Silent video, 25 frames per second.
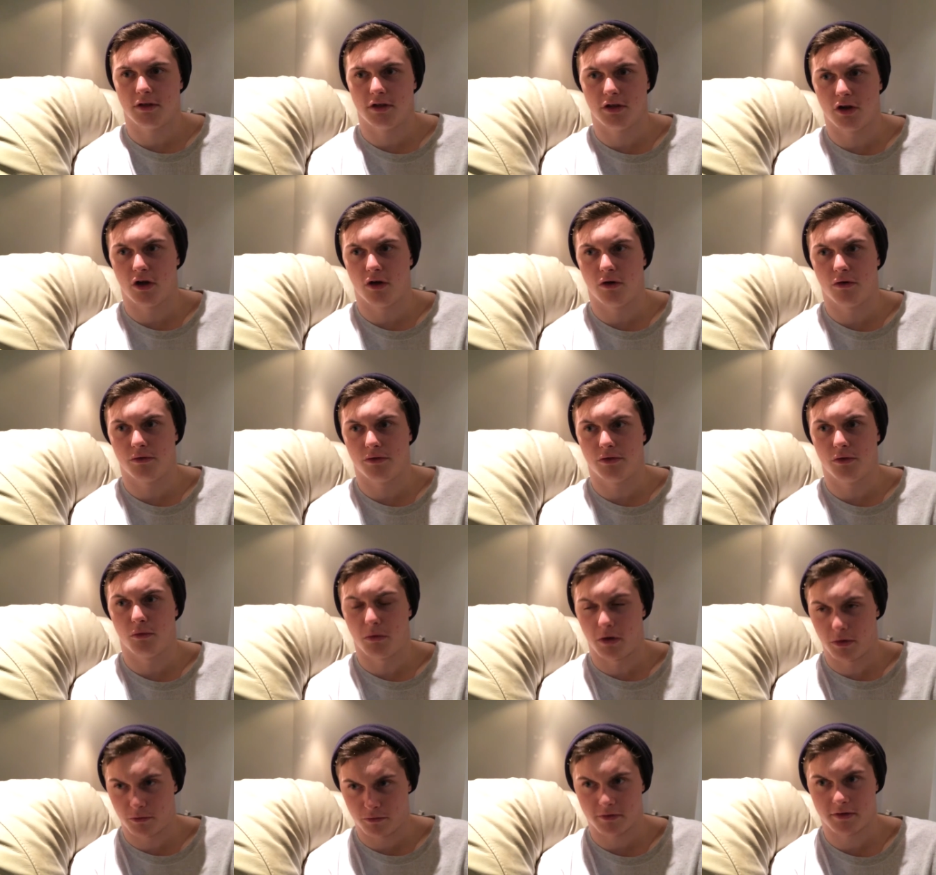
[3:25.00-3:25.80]
You know the
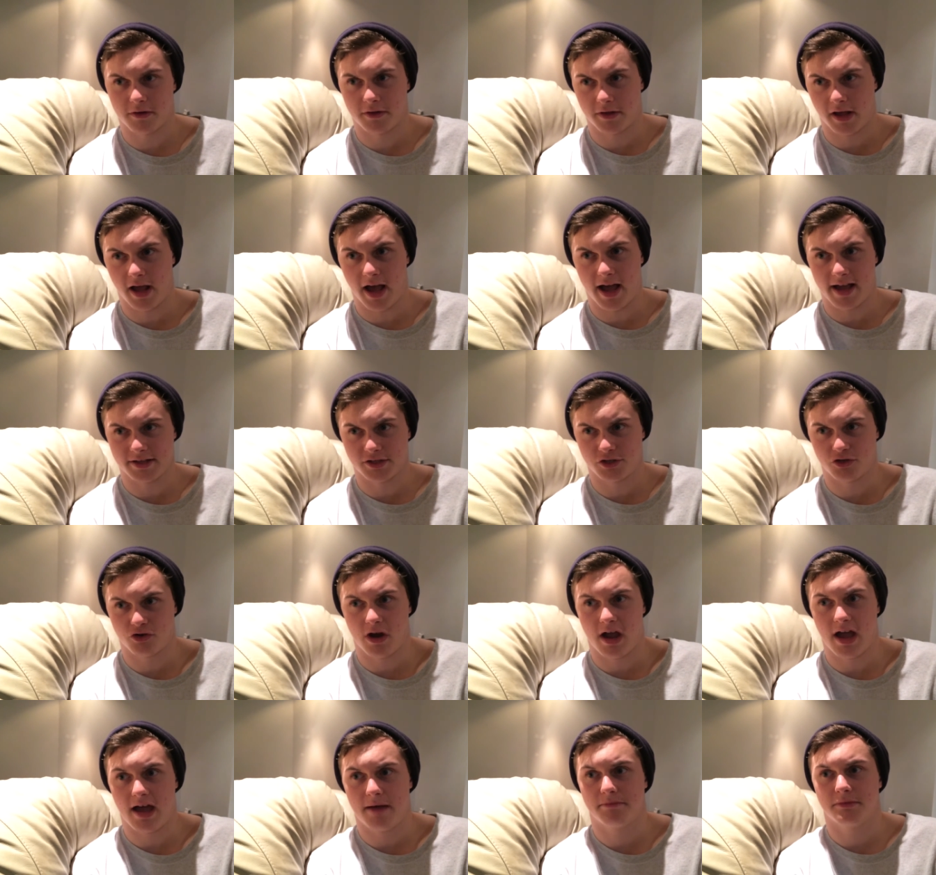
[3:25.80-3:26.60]
one where the guy's
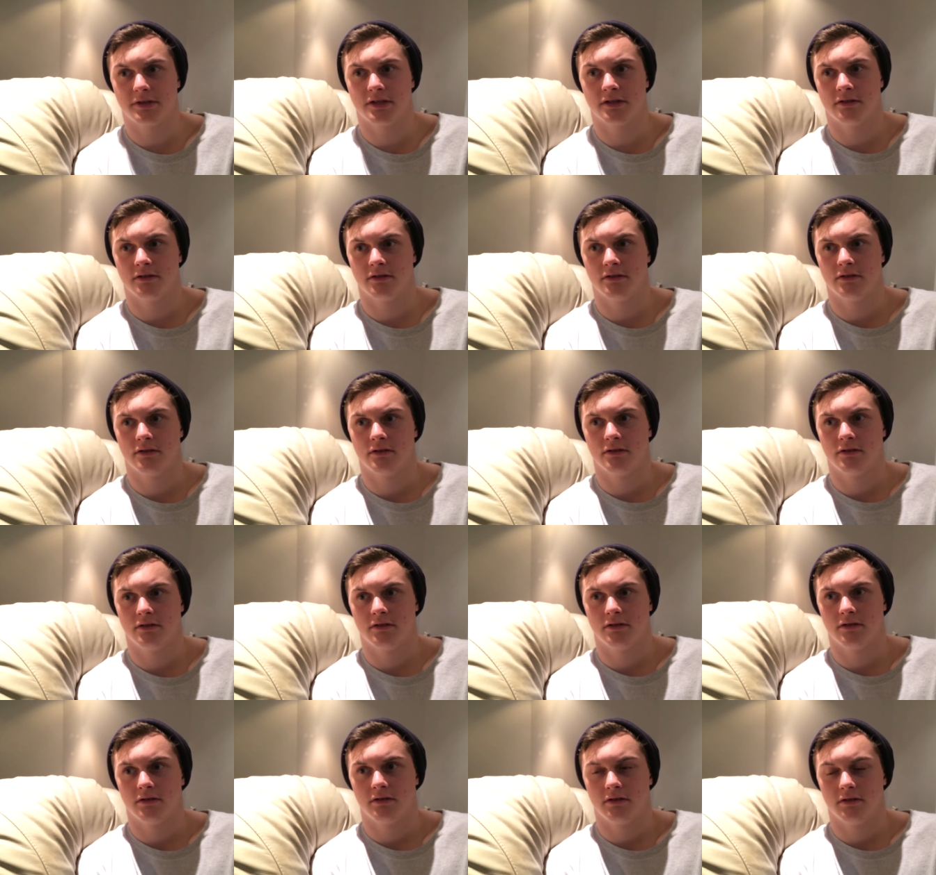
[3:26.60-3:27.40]
trapped,
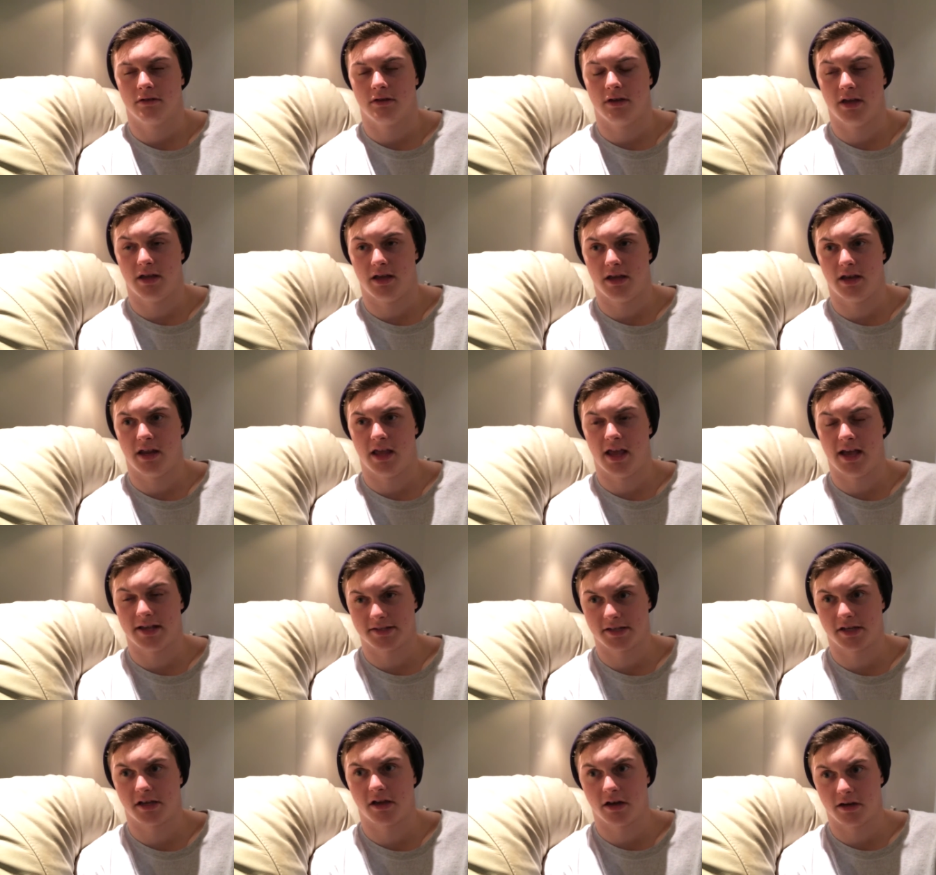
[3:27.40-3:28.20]
and he
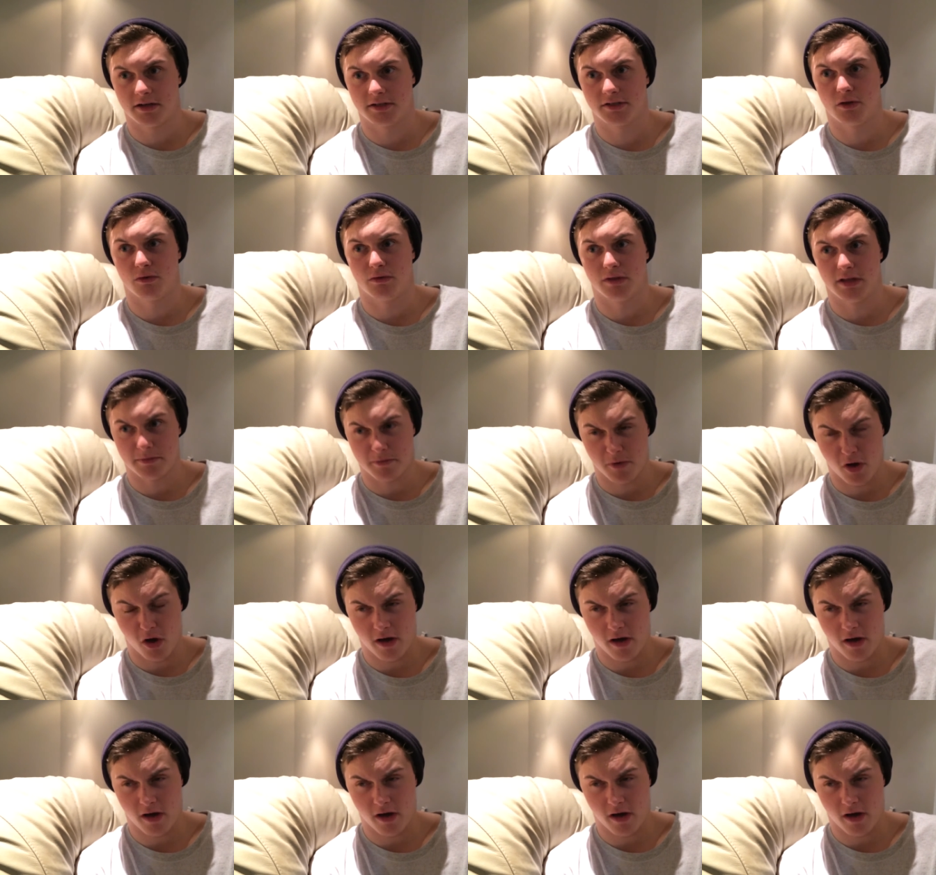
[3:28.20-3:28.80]
has to cut his own limb